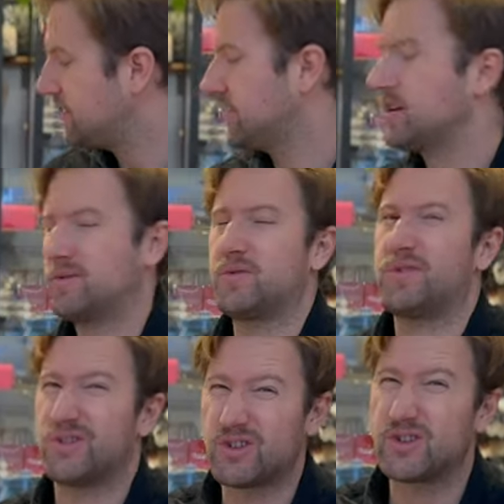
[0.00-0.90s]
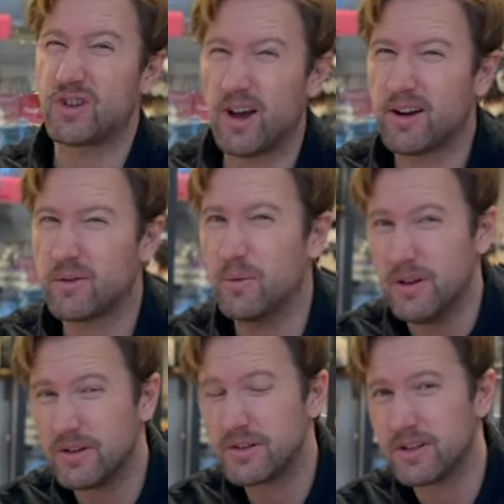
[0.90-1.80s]
it comes with stock
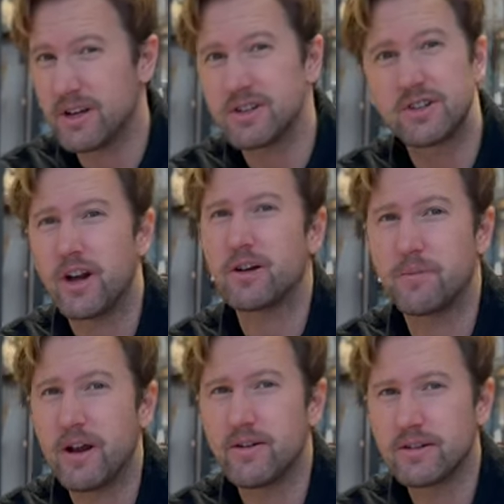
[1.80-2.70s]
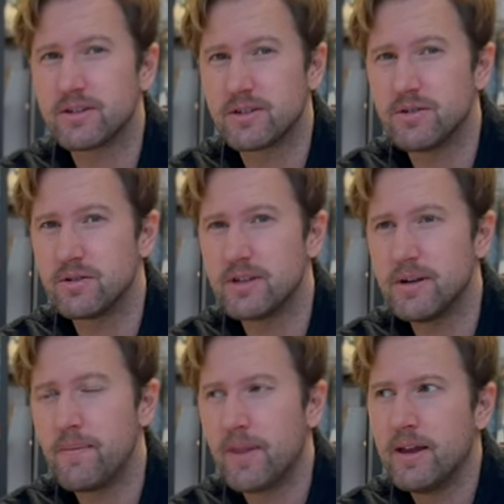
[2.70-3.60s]
wheels and stock bearings usually.